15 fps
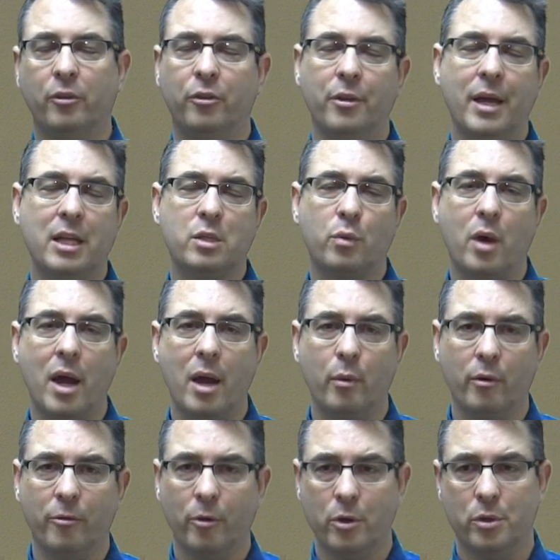So that's why I
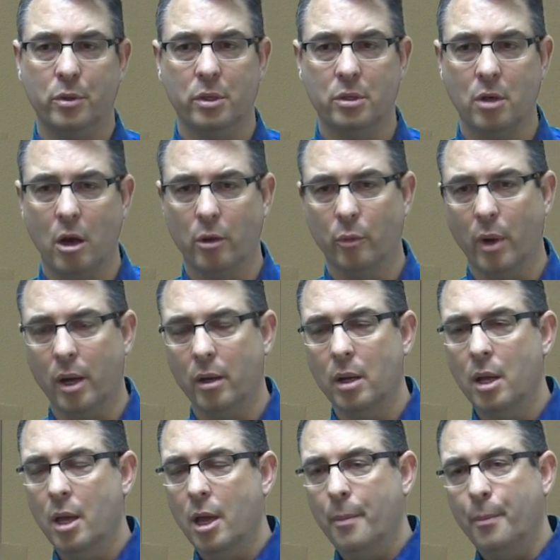refer to it as hardware.
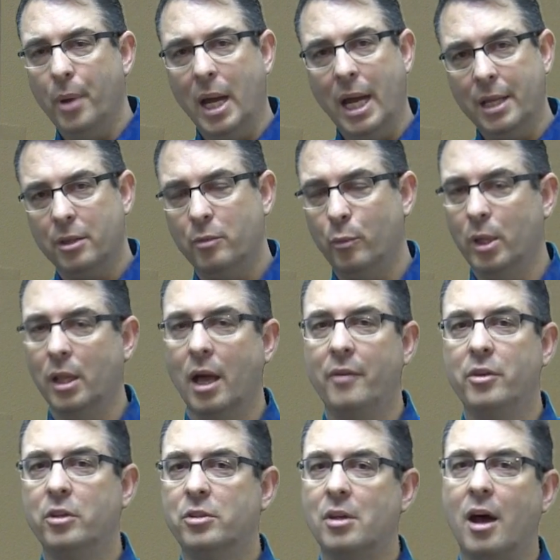But we love
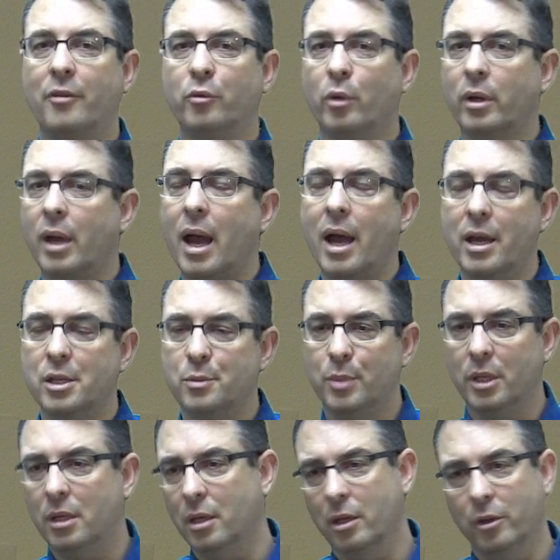you software guys
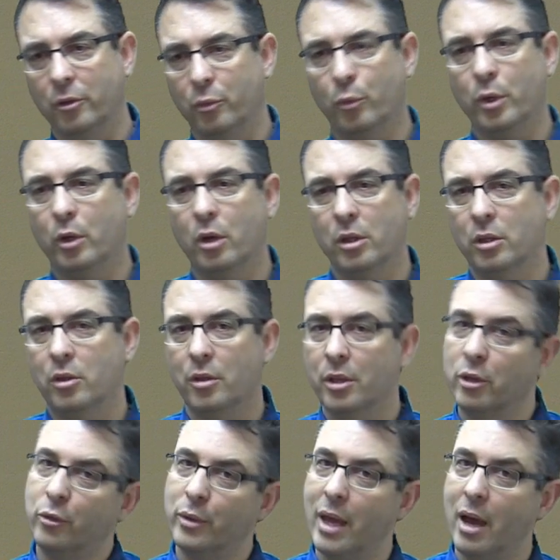because we couldn't do
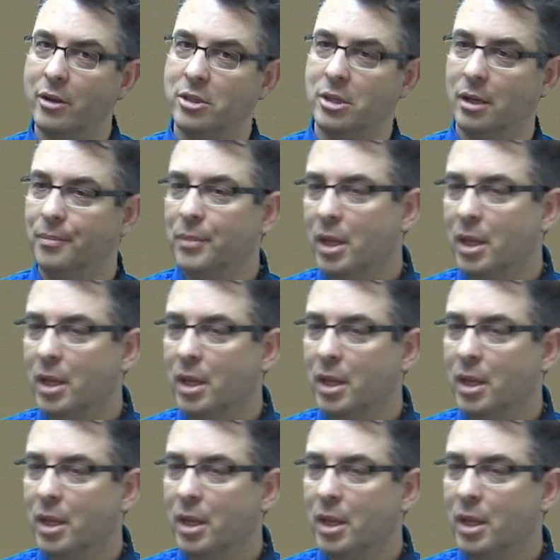this without you.